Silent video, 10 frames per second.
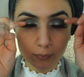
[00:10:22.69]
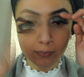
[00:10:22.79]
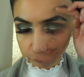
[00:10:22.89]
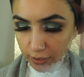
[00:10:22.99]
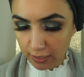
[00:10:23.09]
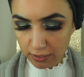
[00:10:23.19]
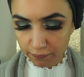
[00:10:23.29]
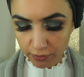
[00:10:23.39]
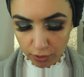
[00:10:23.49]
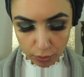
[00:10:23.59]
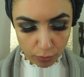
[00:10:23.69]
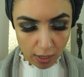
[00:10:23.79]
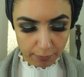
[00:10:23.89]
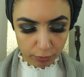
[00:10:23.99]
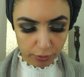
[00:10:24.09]
For today's video,
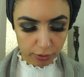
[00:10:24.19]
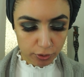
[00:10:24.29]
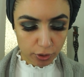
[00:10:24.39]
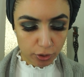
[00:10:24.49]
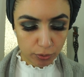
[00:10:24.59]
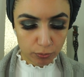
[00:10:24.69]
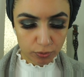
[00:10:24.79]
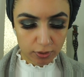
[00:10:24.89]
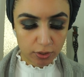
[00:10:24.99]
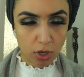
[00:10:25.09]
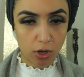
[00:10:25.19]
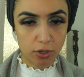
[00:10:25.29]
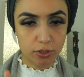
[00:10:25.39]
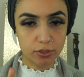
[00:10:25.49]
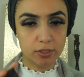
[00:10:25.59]
I'm going to use the
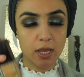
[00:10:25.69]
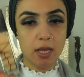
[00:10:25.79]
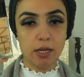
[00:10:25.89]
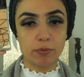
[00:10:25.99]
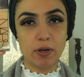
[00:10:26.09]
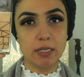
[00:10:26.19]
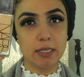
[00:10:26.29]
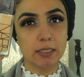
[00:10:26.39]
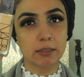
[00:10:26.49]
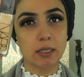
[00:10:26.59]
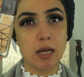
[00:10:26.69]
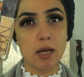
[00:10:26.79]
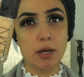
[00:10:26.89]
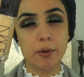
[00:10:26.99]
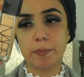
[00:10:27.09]
NARS Radiant
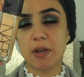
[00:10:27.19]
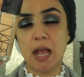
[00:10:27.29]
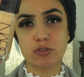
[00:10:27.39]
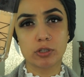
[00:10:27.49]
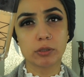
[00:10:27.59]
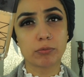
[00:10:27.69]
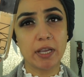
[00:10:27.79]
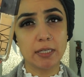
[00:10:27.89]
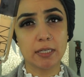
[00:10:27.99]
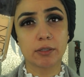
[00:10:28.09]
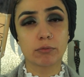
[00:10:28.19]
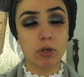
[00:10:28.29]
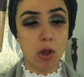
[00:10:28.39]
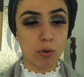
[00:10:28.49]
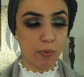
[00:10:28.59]
Natural Radiant
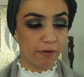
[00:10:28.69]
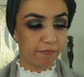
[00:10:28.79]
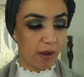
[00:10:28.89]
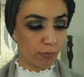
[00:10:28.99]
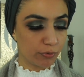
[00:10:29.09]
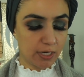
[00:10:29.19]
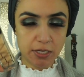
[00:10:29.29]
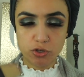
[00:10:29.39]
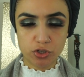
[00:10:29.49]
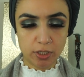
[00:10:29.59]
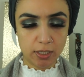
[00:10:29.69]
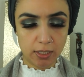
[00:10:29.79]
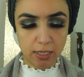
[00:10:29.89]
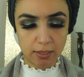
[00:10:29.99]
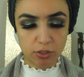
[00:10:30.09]
Longwear
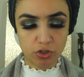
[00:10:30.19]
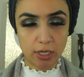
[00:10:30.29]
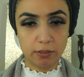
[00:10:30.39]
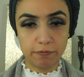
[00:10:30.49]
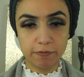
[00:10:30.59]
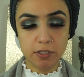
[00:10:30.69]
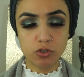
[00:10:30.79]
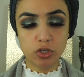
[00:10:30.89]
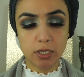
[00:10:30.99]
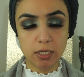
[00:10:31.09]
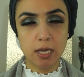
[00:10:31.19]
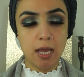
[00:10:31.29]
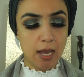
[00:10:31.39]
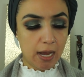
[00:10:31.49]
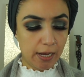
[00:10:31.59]
Foundation in the shade Fiji.
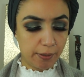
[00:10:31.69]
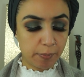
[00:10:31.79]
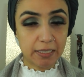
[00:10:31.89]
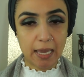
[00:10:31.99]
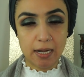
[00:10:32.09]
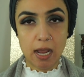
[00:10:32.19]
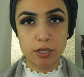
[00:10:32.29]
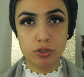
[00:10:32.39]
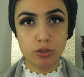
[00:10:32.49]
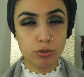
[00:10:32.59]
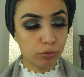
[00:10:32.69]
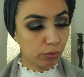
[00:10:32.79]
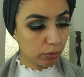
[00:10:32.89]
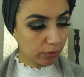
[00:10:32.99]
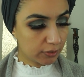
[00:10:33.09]
Again, I
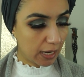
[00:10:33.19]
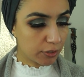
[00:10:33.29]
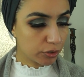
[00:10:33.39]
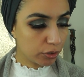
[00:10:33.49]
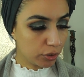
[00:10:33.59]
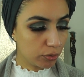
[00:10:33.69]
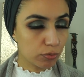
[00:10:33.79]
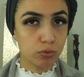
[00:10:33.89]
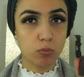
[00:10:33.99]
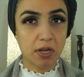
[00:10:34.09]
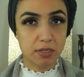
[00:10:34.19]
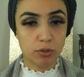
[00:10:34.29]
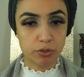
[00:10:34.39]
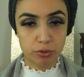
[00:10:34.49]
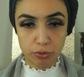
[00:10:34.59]
do tend to use
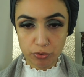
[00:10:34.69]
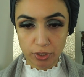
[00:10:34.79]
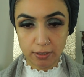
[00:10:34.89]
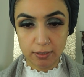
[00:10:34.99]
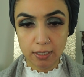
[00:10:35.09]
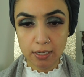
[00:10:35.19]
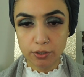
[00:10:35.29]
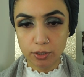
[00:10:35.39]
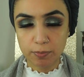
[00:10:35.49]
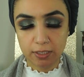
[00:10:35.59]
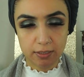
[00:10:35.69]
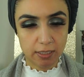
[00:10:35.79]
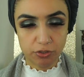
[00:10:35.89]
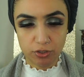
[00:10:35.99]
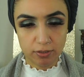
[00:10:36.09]
1 or 2 shades lighter because
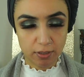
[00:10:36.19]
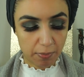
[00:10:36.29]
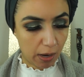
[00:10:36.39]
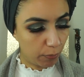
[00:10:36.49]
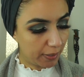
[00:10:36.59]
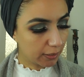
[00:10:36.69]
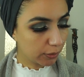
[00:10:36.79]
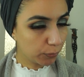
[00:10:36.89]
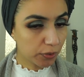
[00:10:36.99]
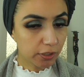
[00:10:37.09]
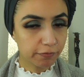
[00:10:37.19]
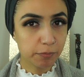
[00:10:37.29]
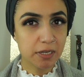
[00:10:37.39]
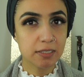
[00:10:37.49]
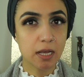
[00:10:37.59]
I just somehow make it work
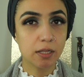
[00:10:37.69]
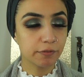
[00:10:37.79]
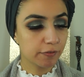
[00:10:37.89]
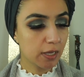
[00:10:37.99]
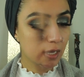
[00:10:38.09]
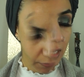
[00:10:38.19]
for myself.